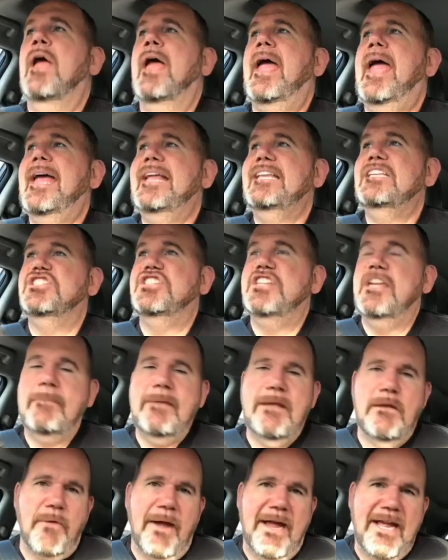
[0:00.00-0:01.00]
at
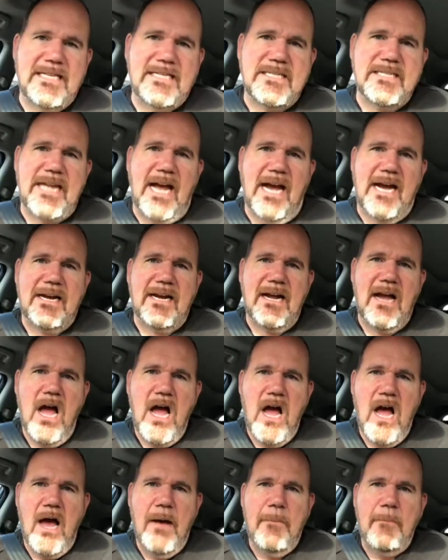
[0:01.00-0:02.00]
Jimmy Rants dot
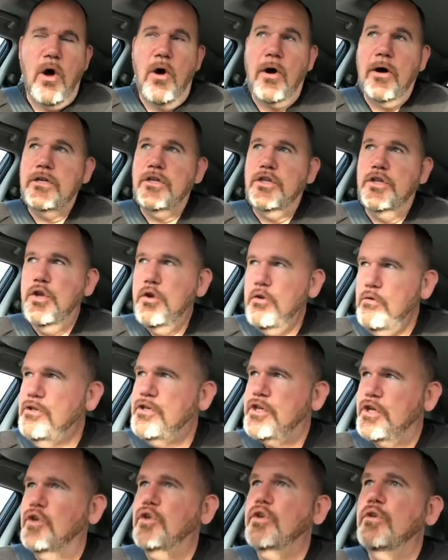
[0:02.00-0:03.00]
com on
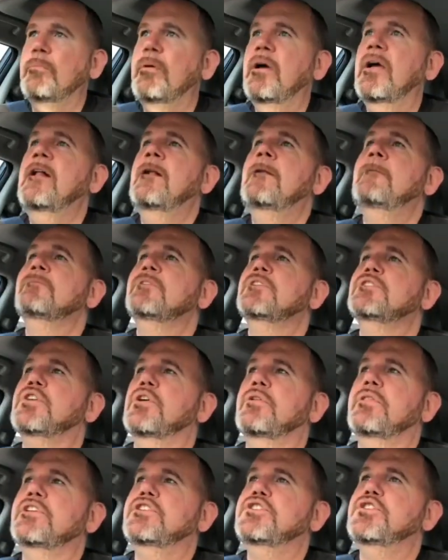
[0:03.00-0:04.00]
YouTube,
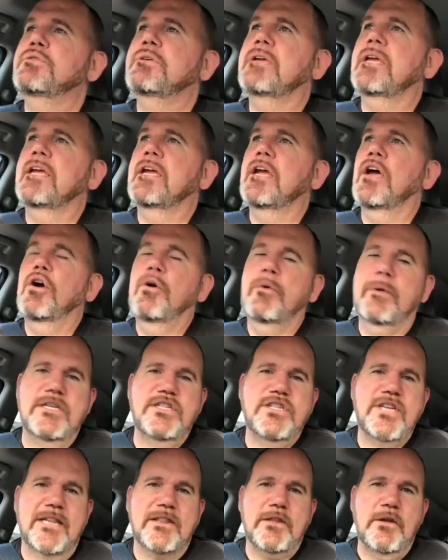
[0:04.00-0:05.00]
so that you can go and
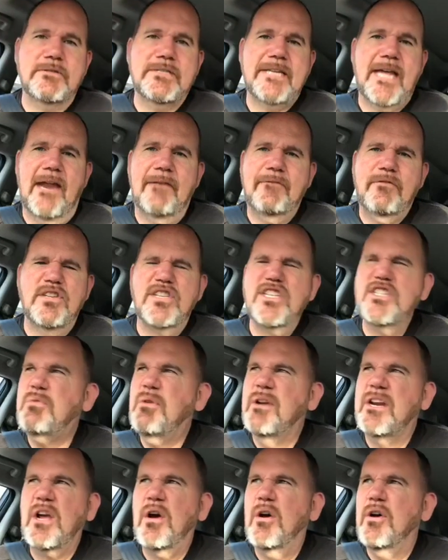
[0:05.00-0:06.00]
check those out. If you just
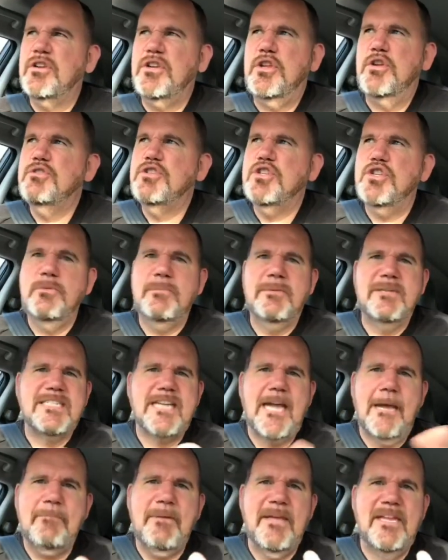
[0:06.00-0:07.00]
want to go on YouTube and
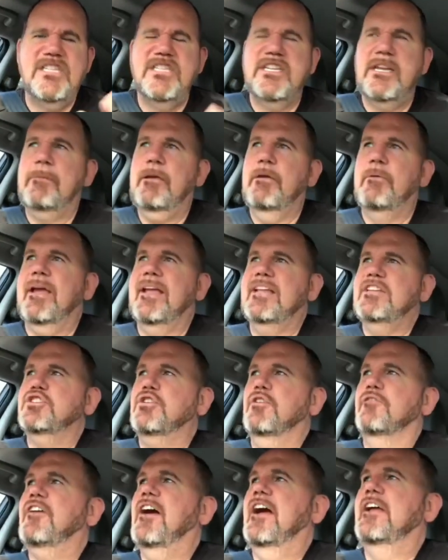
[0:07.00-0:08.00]
type in Jimmy Rants,
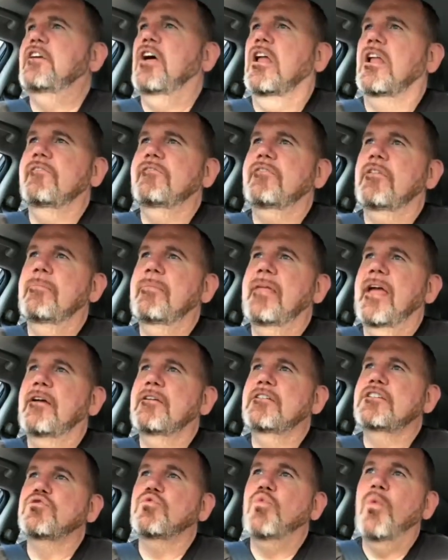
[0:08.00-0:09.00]
you'll find all of them
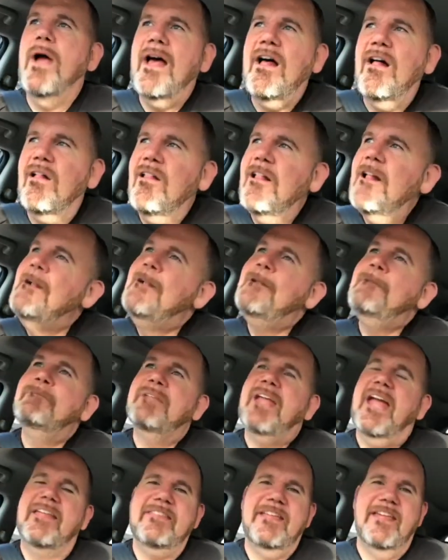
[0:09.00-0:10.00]
there as well.
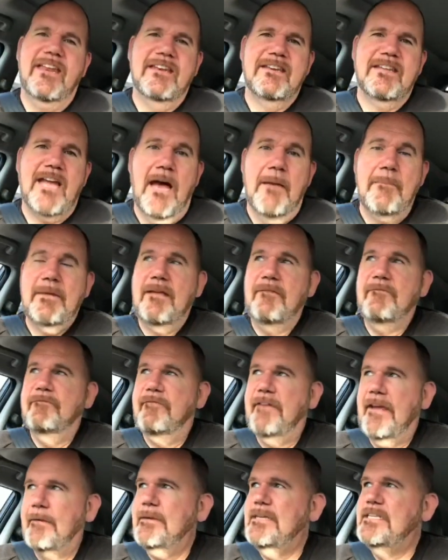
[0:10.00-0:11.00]
And then coming
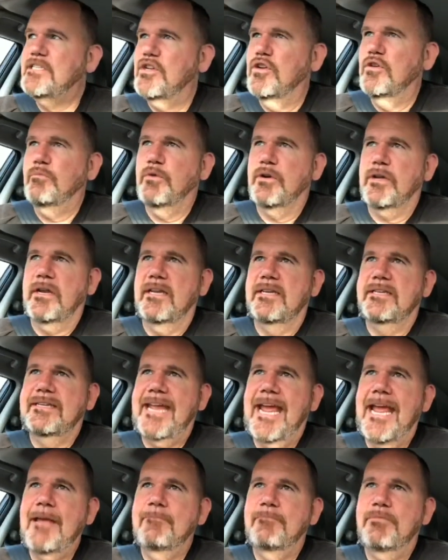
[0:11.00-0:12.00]
very soon, we're going to
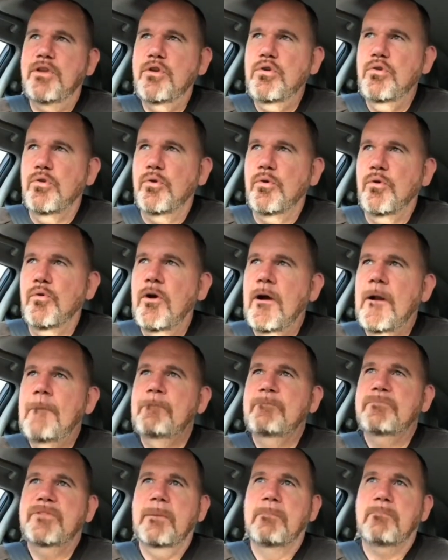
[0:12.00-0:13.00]
debut
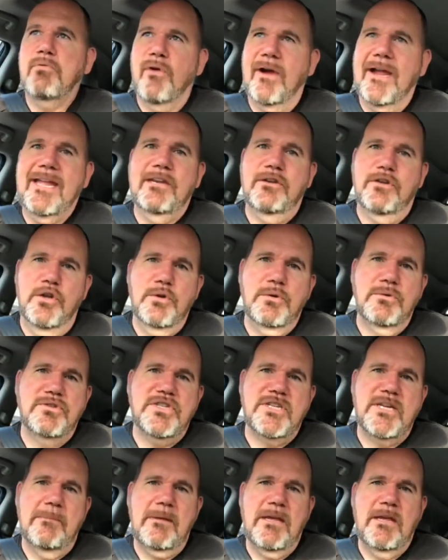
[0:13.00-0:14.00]
the brand new
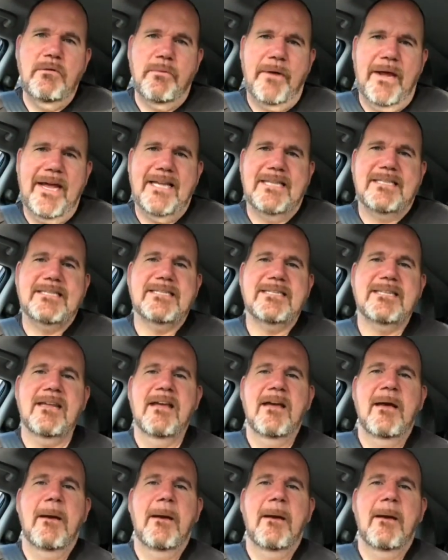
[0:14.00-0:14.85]
Jimmy Rants